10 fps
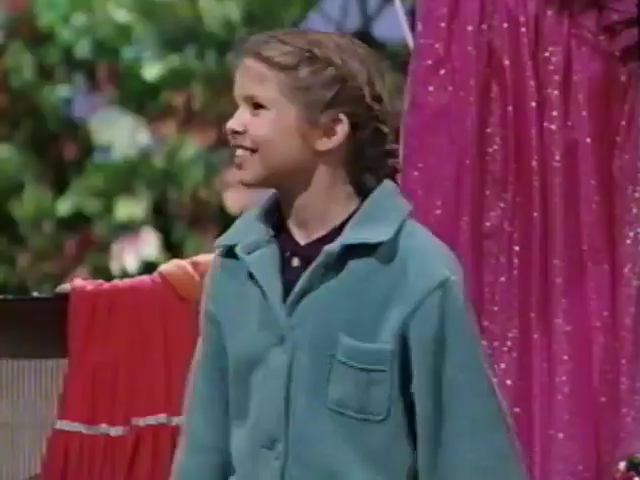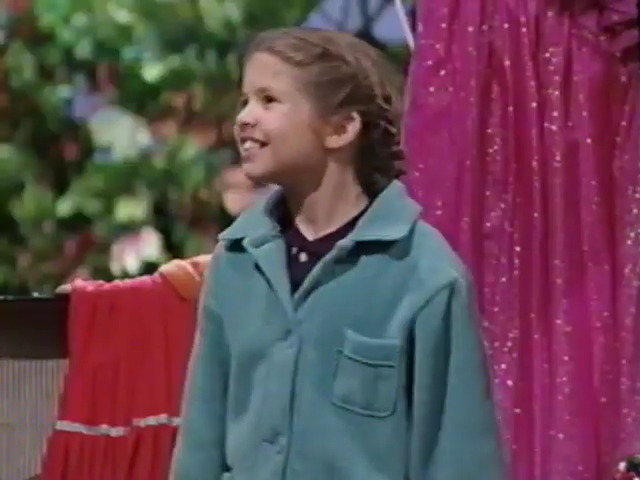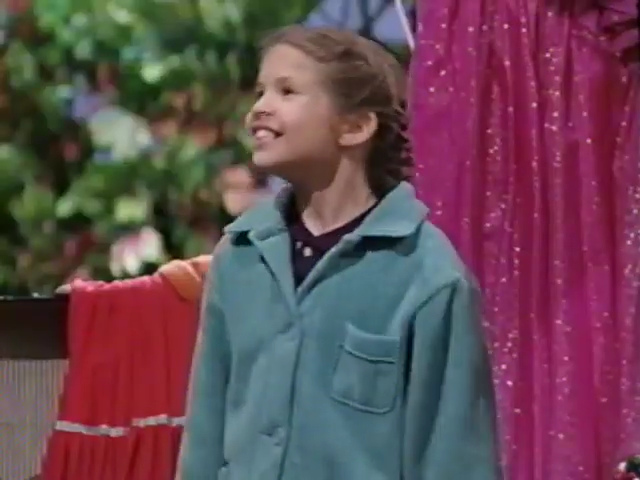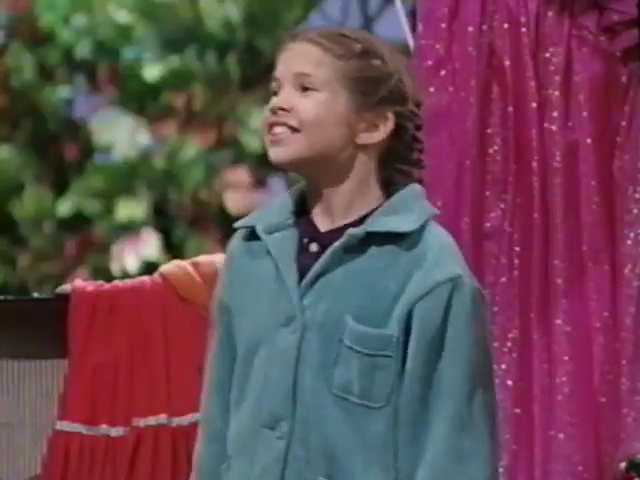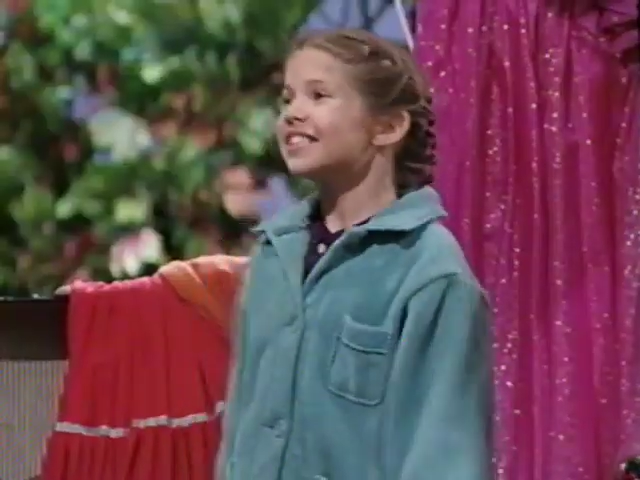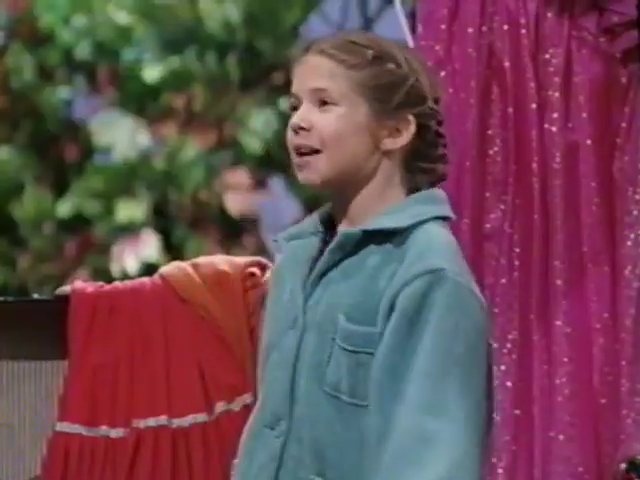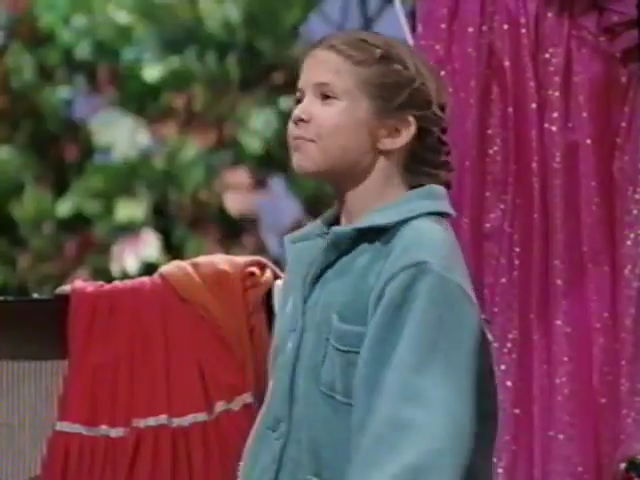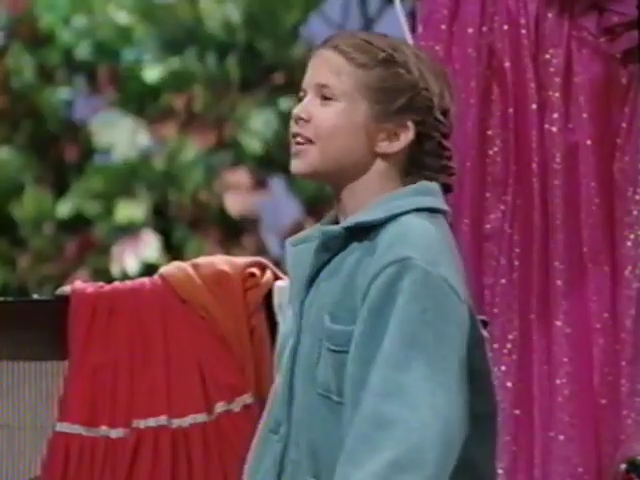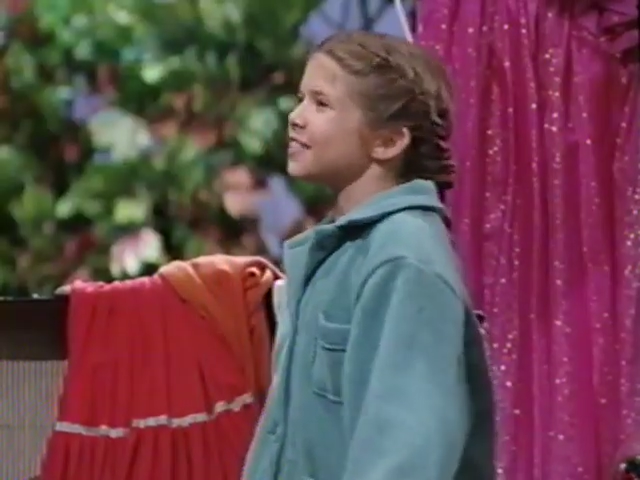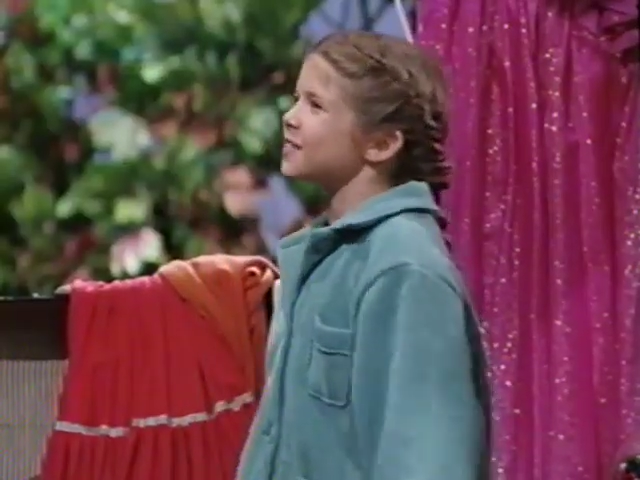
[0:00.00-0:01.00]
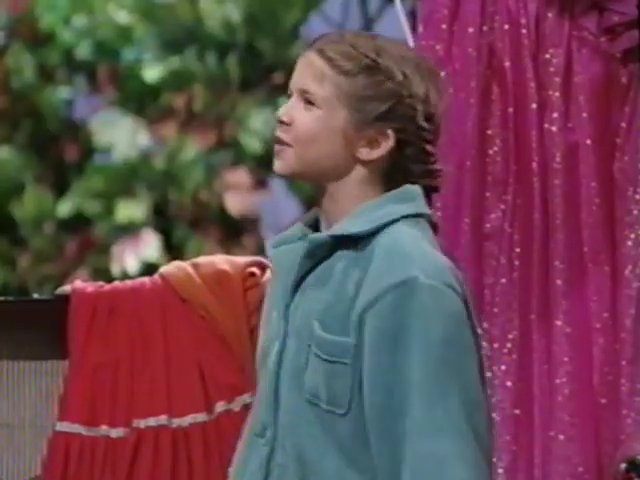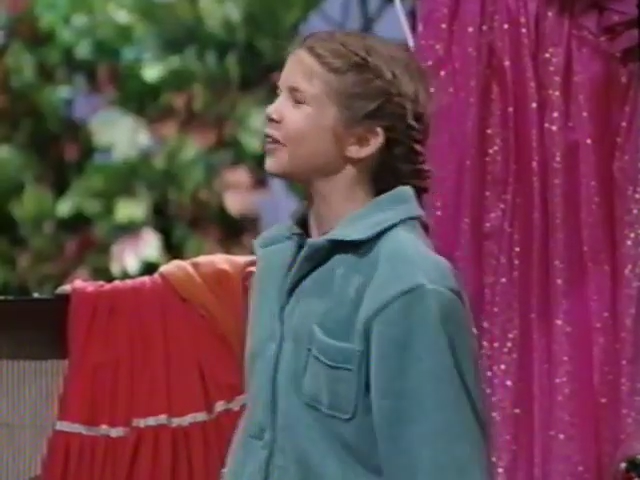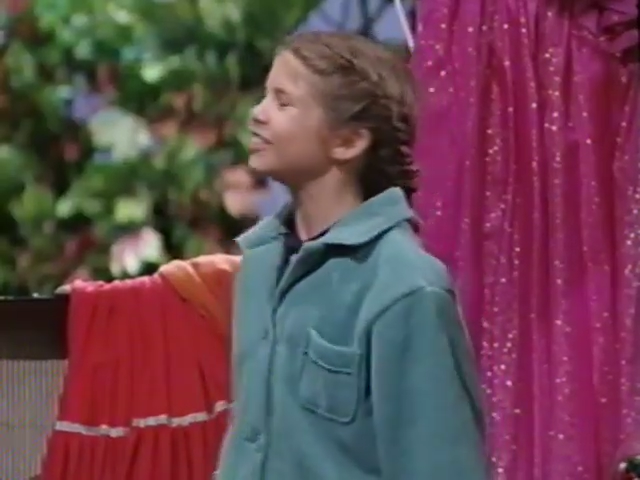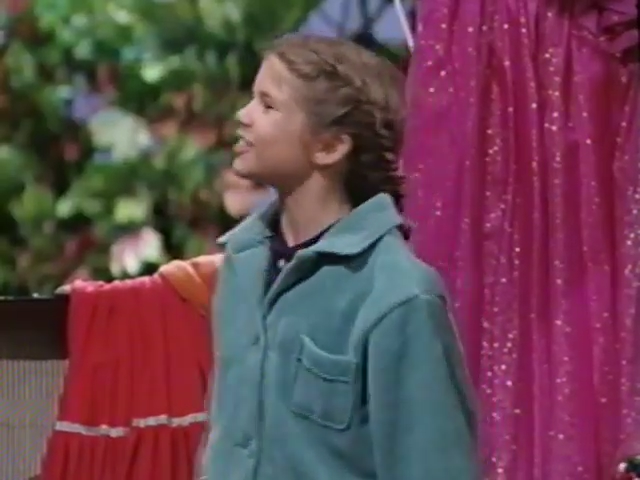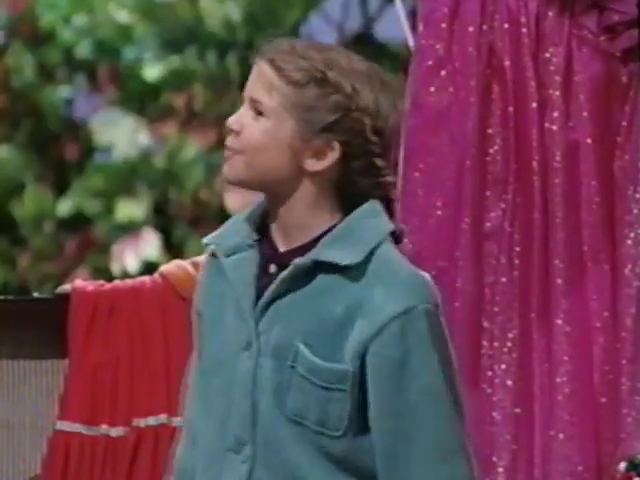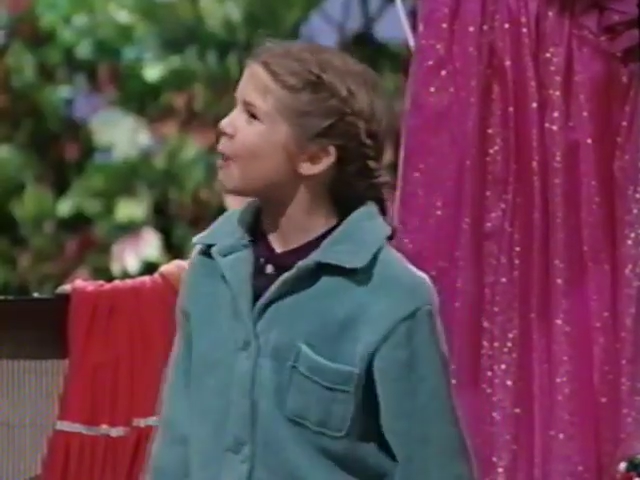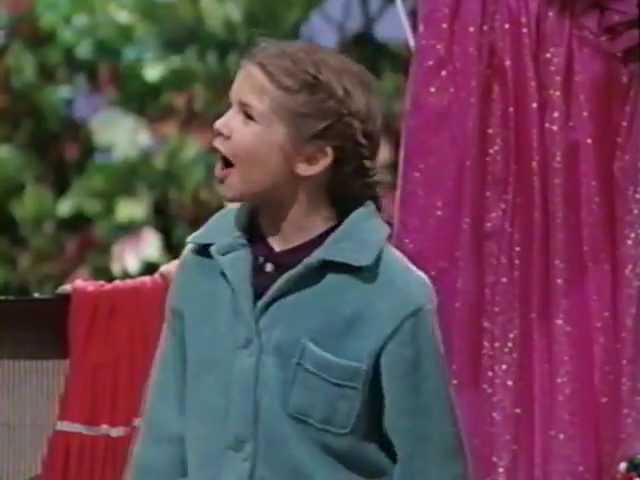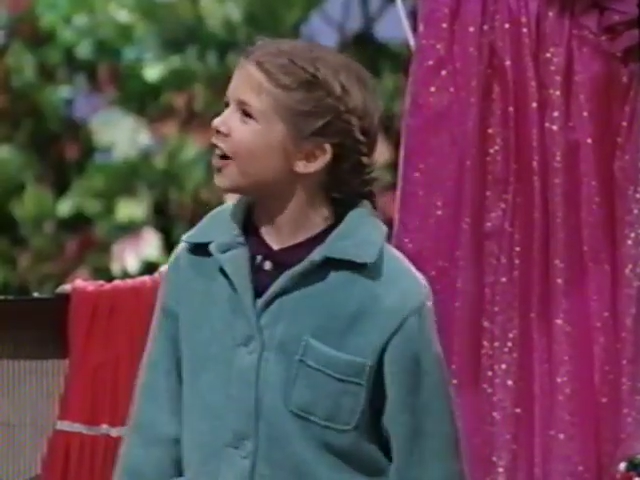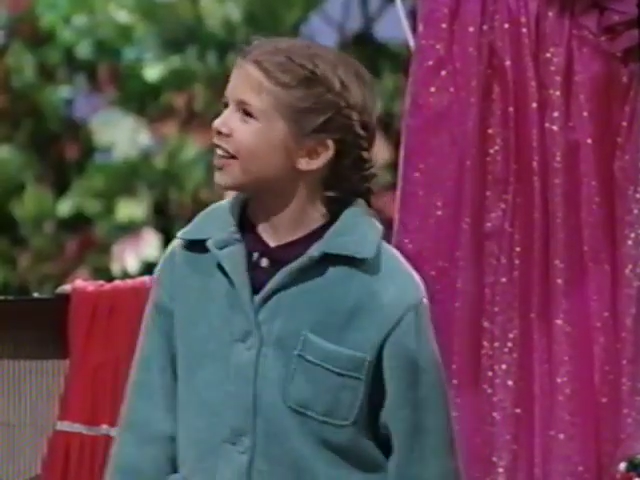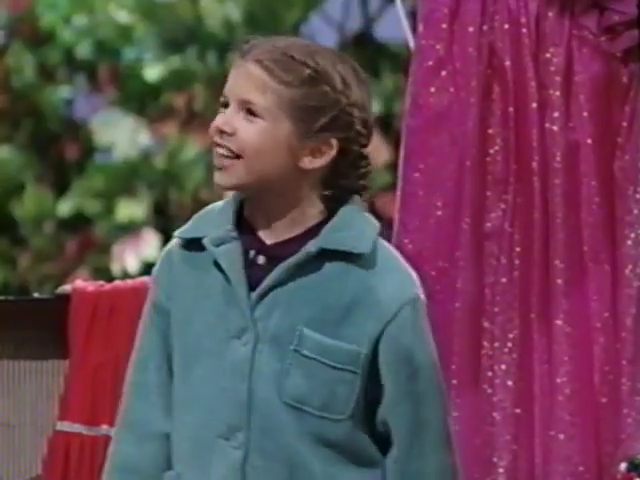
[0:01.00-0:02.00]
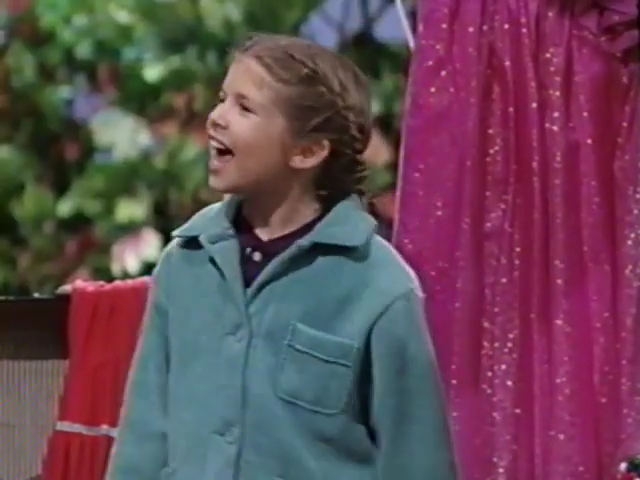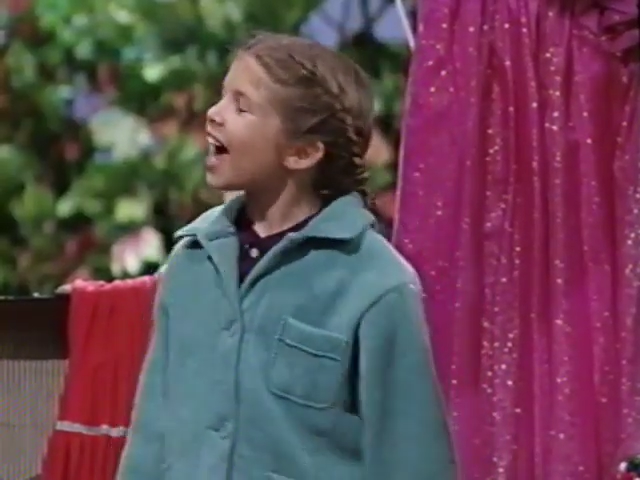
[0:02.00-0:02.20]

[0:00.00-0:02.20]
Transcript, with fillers: Oh. Some kids are going to the party,